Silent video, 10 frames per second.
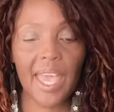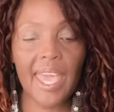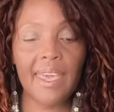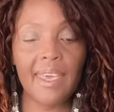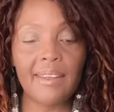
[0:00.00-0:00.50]

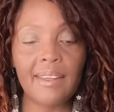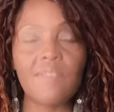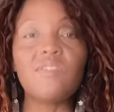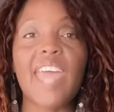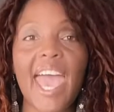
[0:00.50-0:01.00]
And
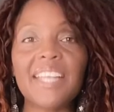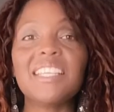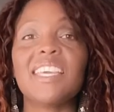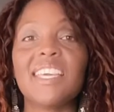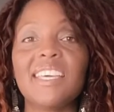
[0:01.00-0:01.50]

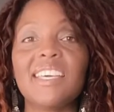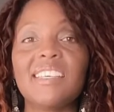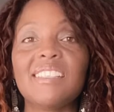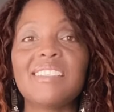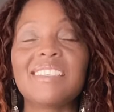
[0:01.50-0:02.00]
that
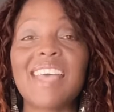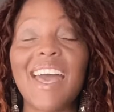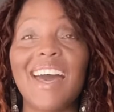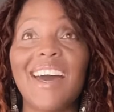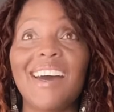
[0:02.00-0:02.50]
is
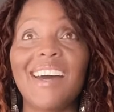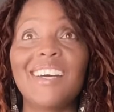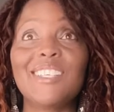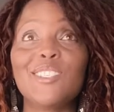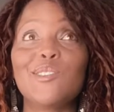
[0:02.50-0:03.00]
a
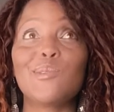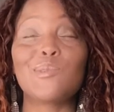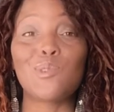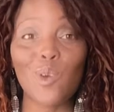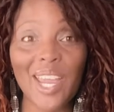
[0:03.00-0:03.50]
uh,
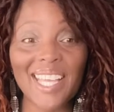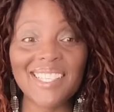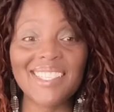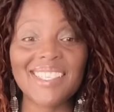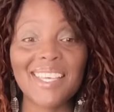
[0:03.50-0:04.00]

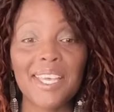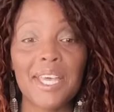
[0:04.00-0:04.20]
direct